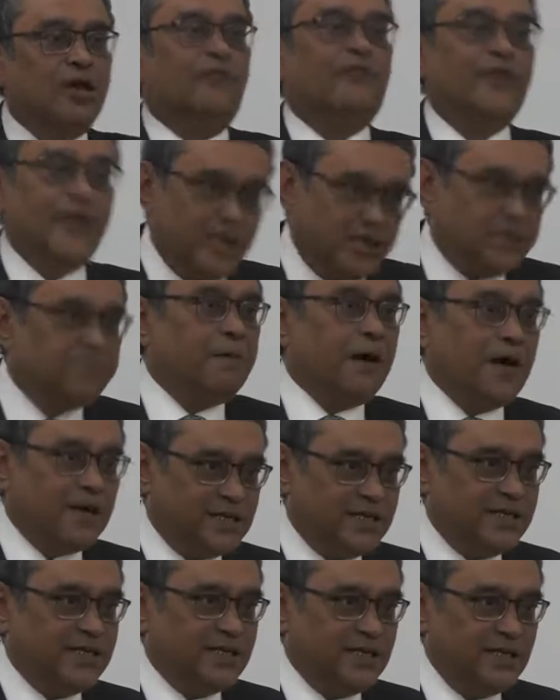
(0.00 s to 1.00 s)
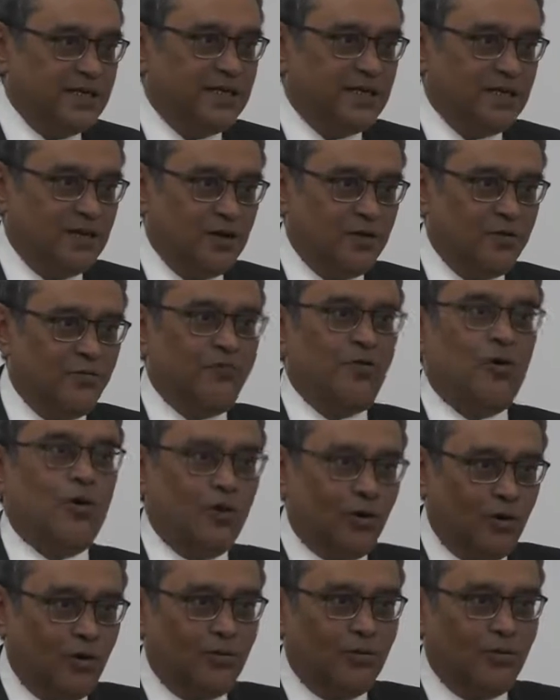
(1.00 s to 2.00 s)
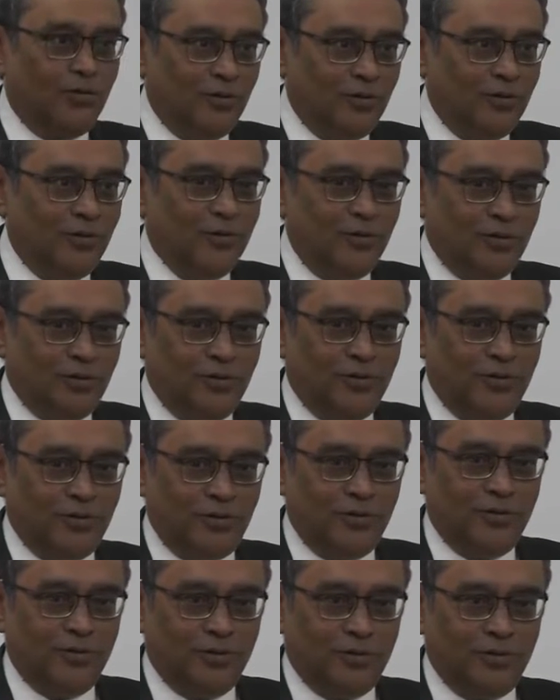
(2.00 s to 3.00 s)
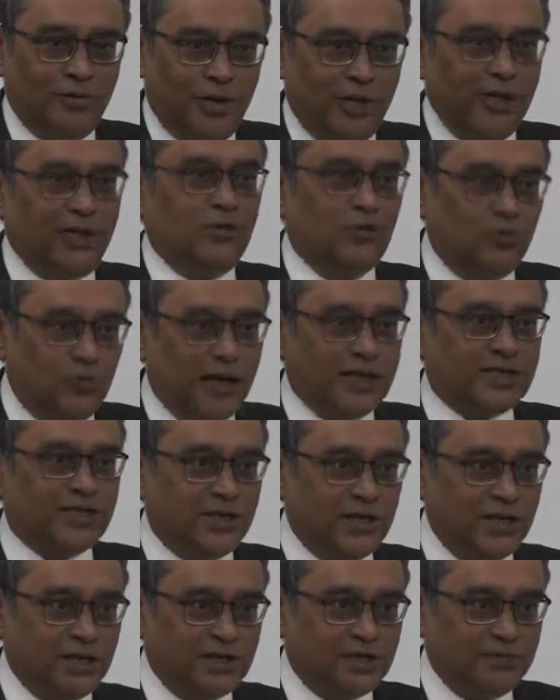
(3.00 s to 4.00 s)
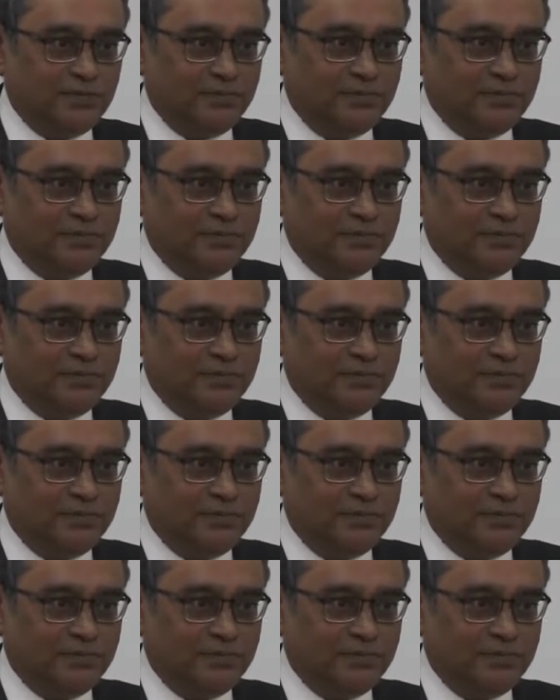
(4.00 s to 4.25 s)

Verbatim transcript: of age party for Hindu nationalism.